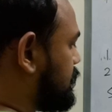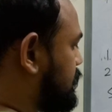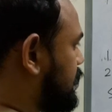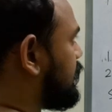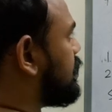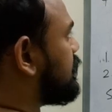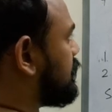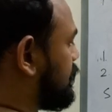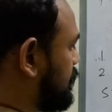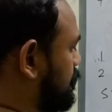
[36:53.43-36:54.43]

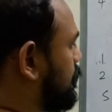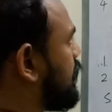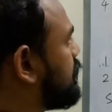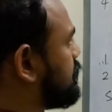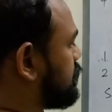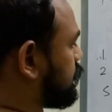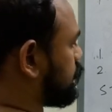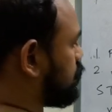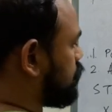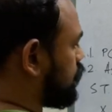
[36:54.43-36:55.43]
t
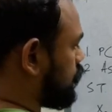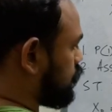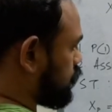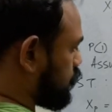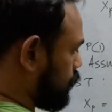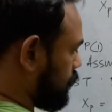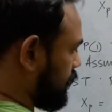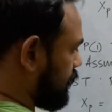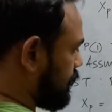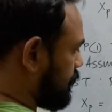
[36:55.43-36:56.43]
minus
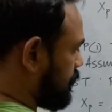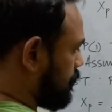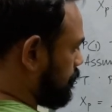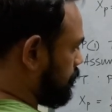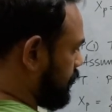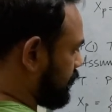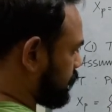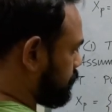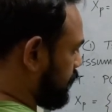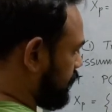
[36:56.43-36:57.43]
2d
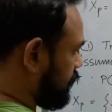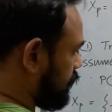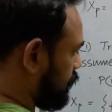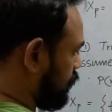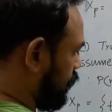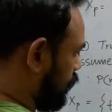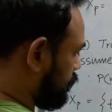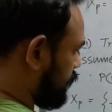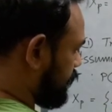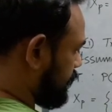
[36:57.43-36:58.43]
plus b
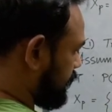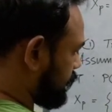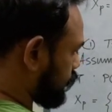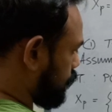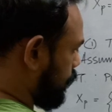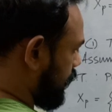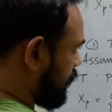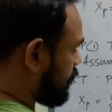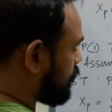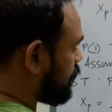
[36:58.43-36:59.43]
over d
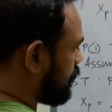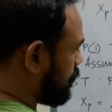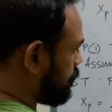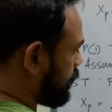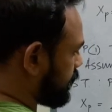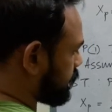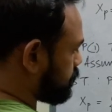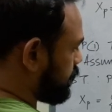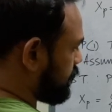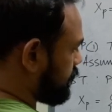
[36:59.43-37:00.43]
square
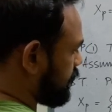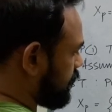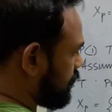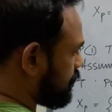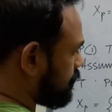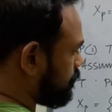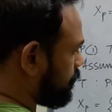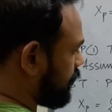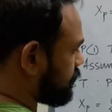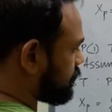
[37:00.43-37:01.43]
plus bd
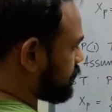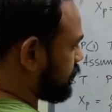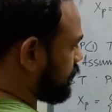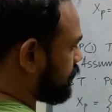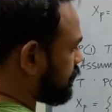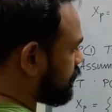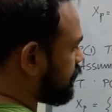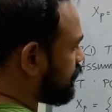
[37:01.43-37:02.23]
plus c,